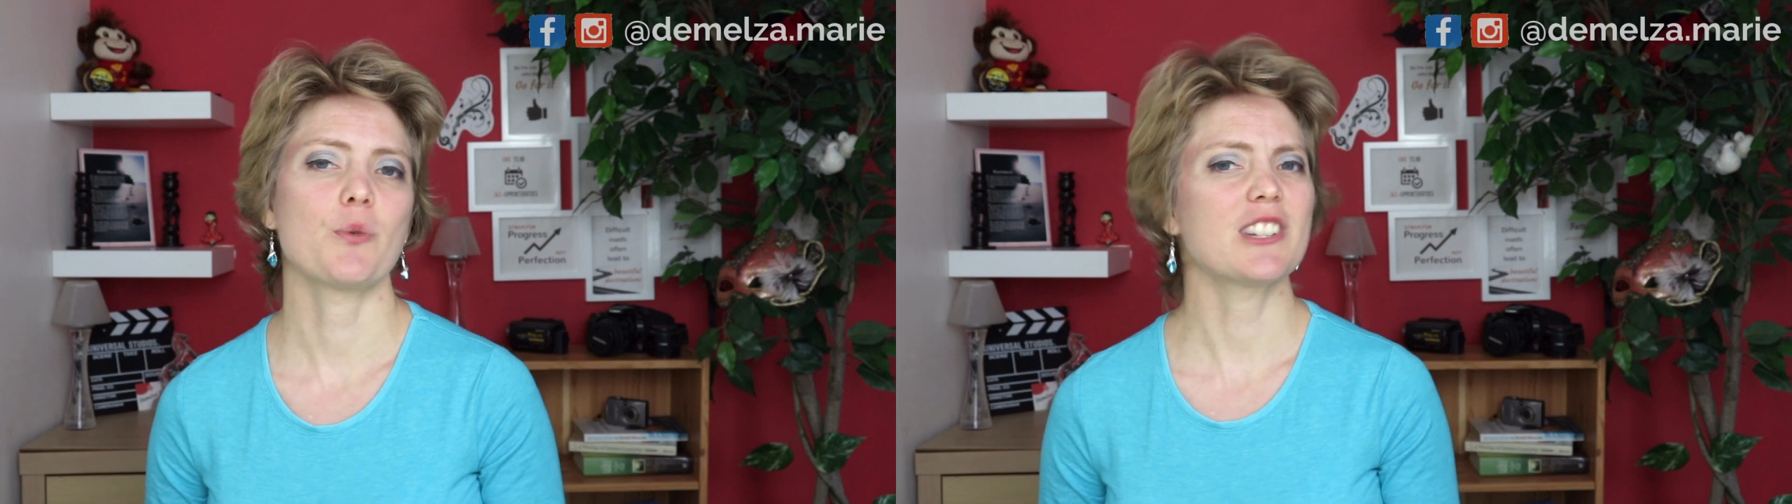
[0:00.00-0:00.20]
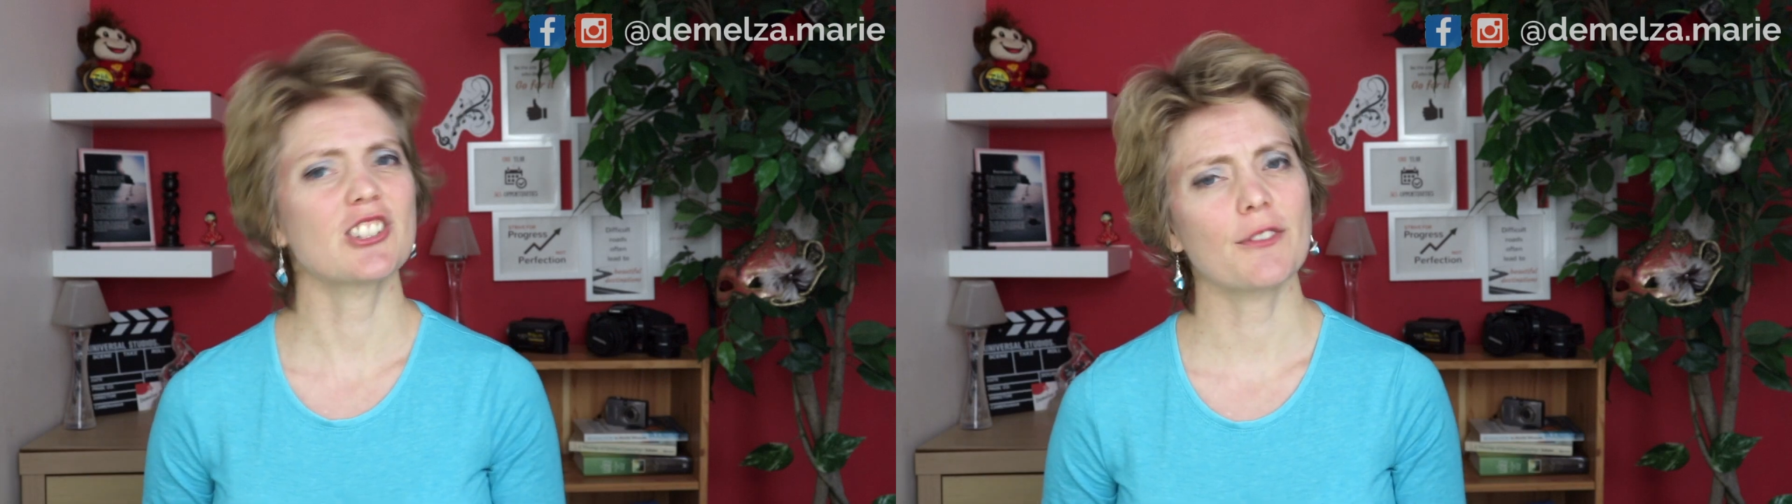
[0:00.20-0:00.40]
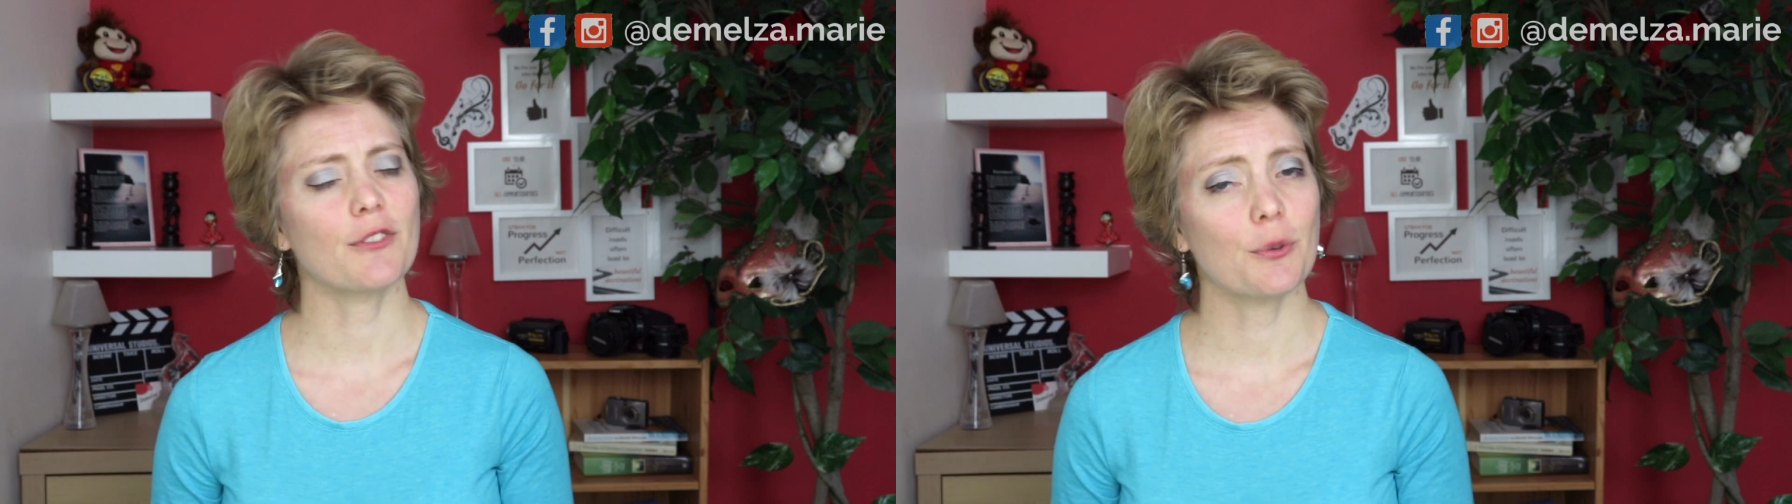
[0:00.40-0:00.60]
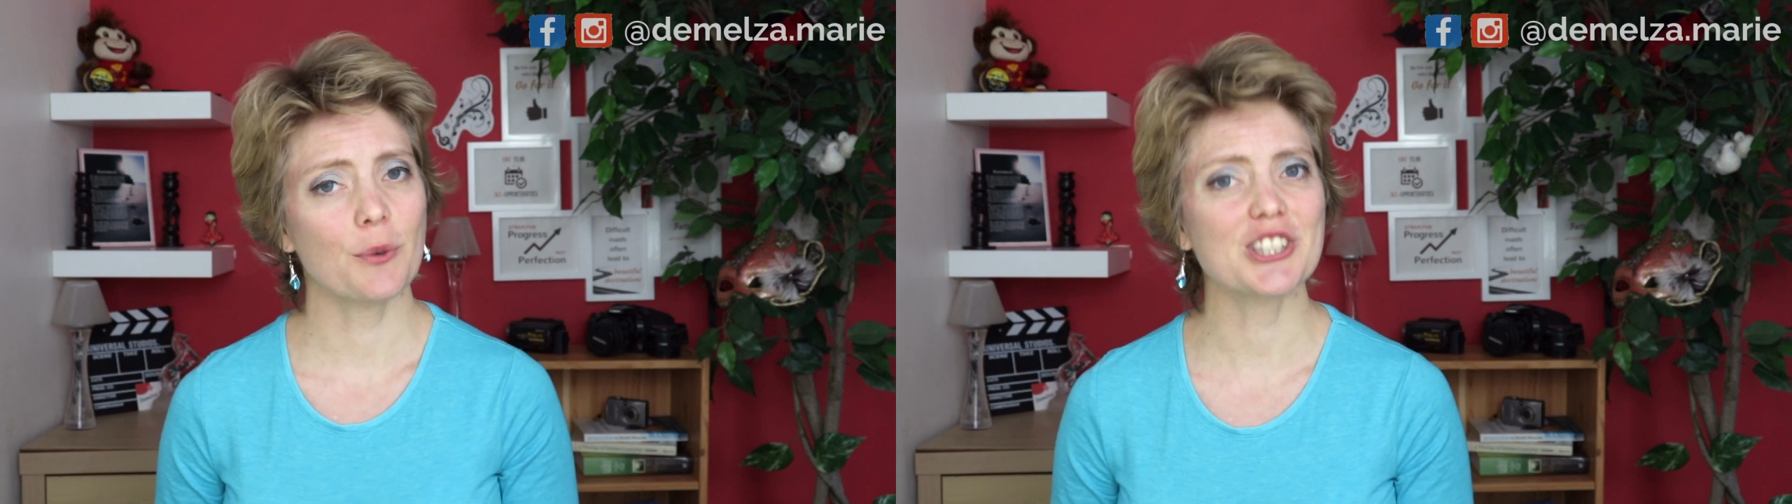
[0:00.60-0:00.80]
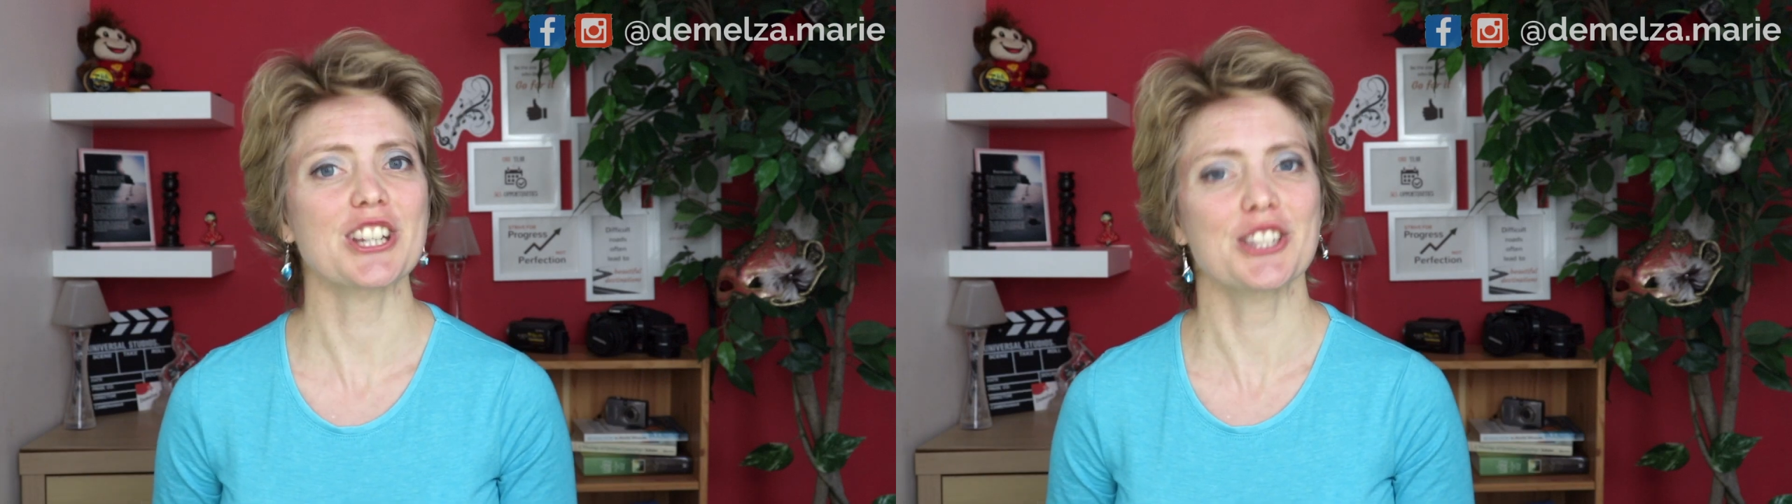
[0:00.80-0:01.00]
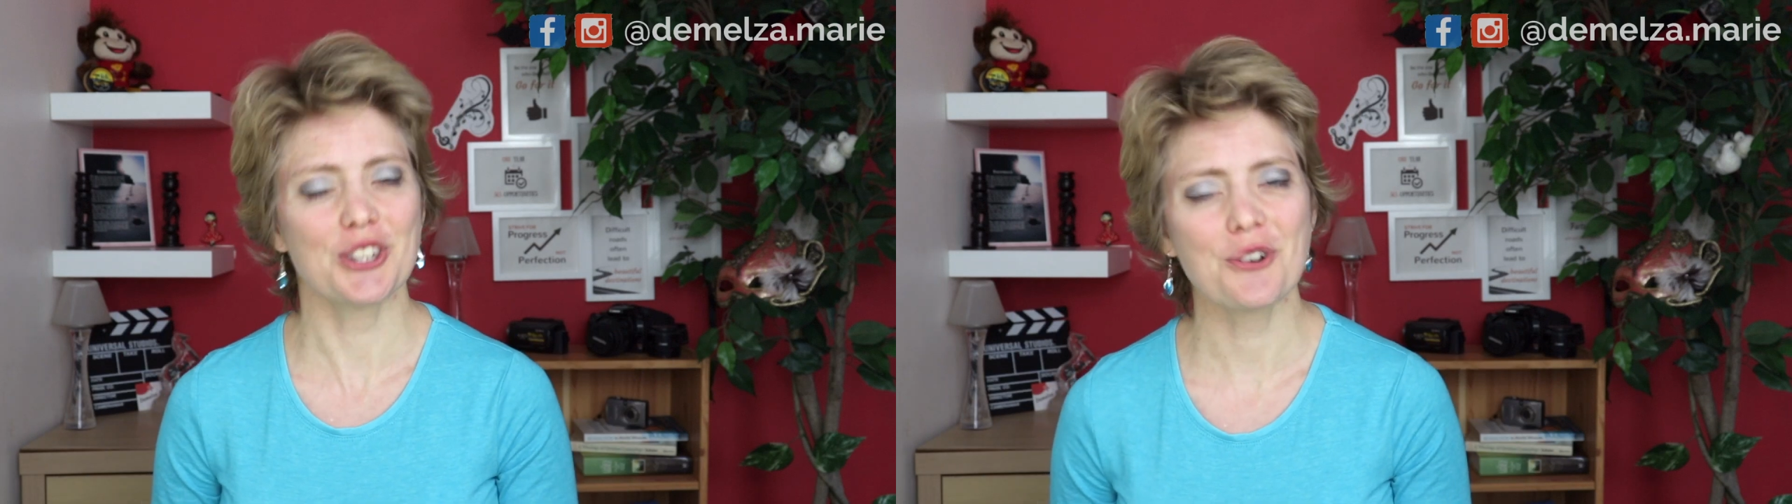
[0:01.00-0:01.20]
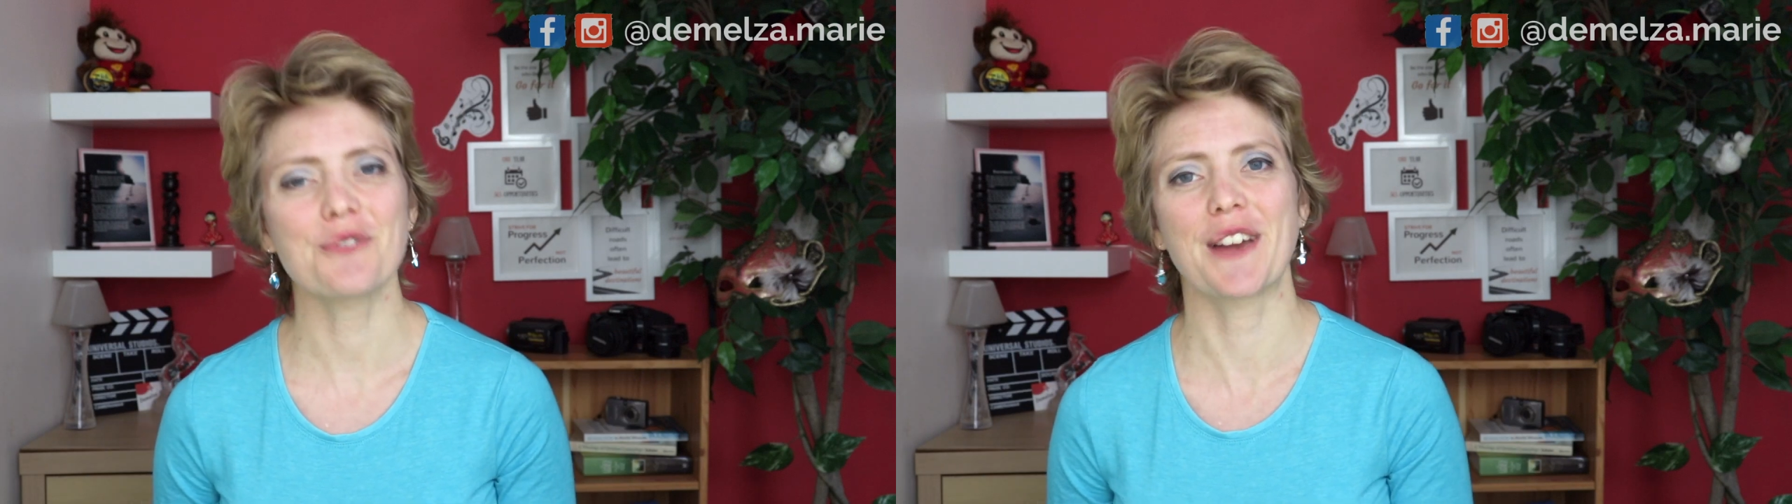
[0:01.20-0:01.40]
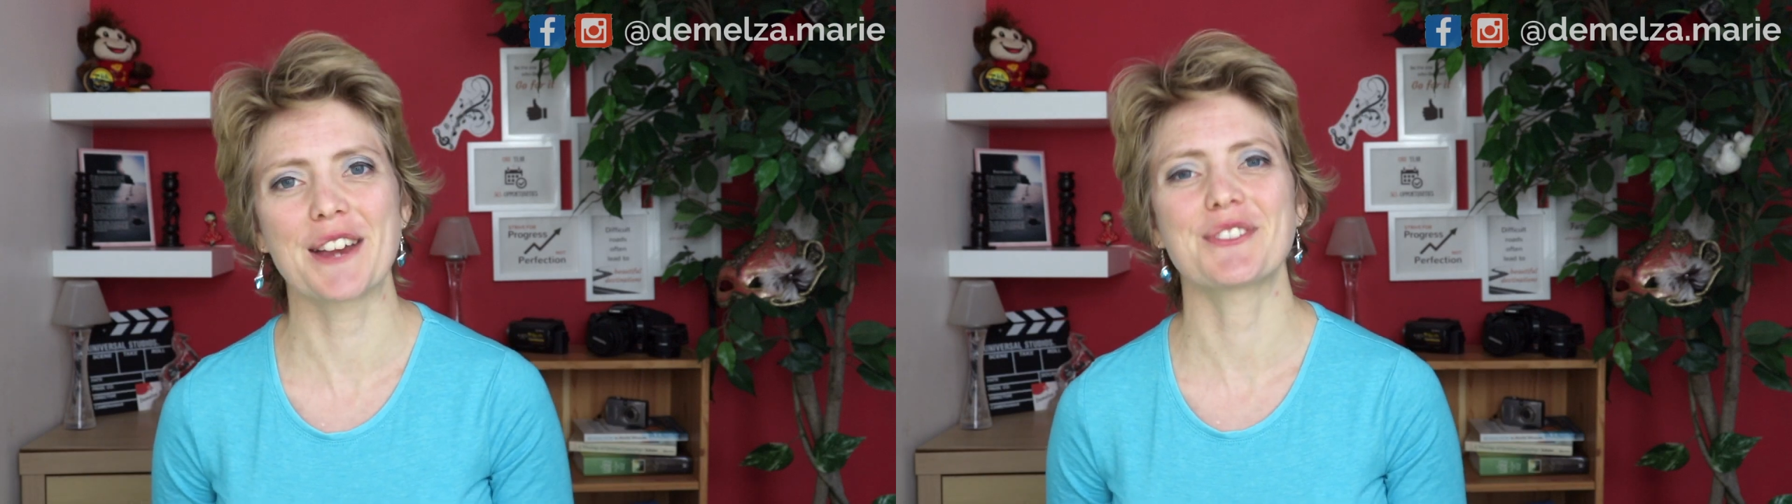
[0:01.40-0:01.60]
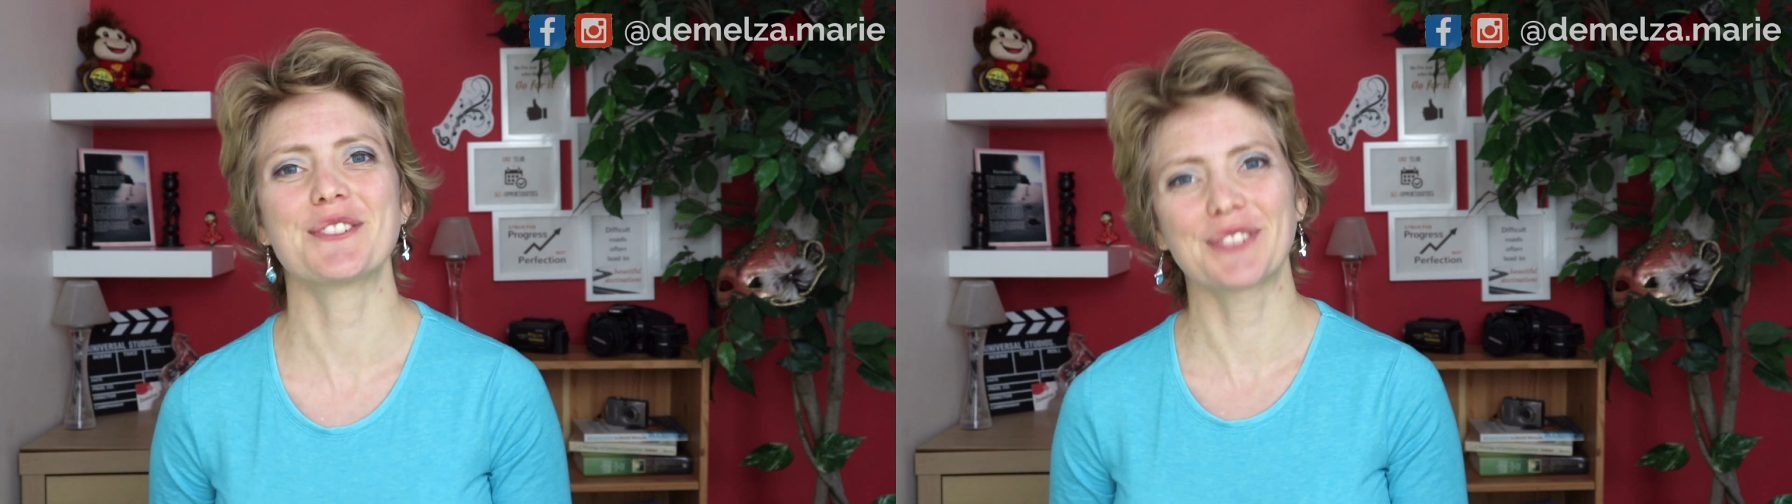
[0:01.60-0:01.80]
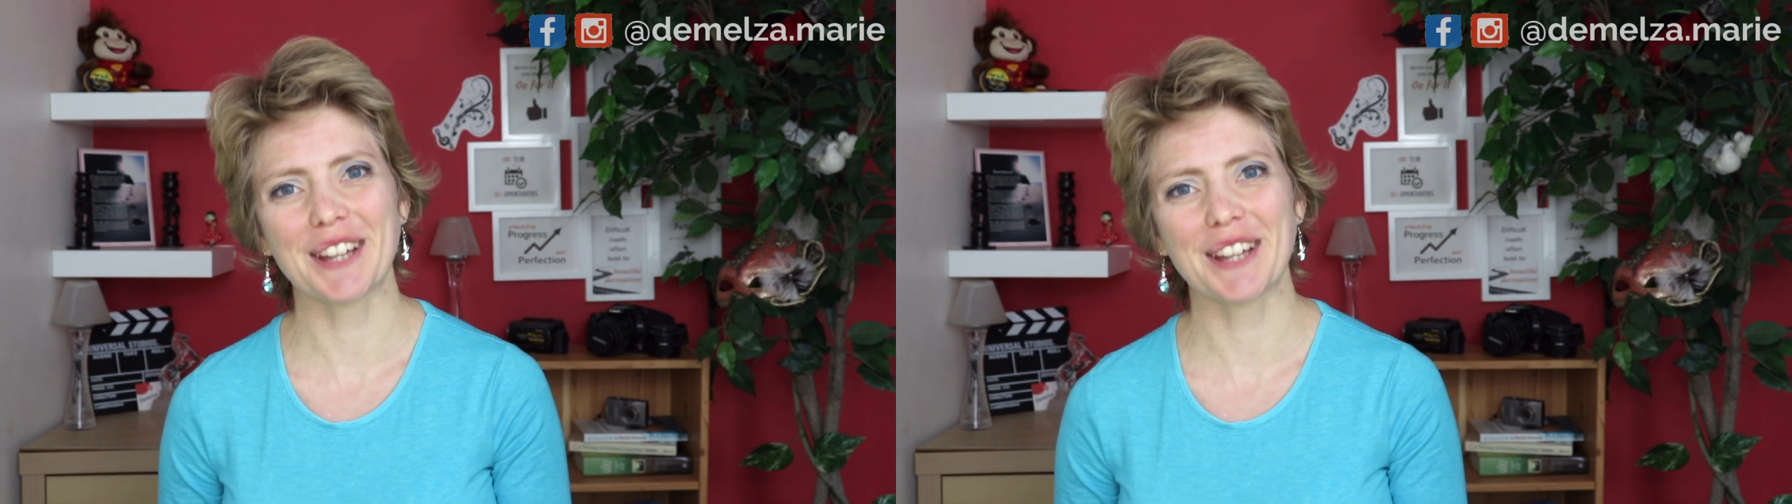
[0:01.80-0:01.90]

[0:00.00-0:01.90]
which is your favorite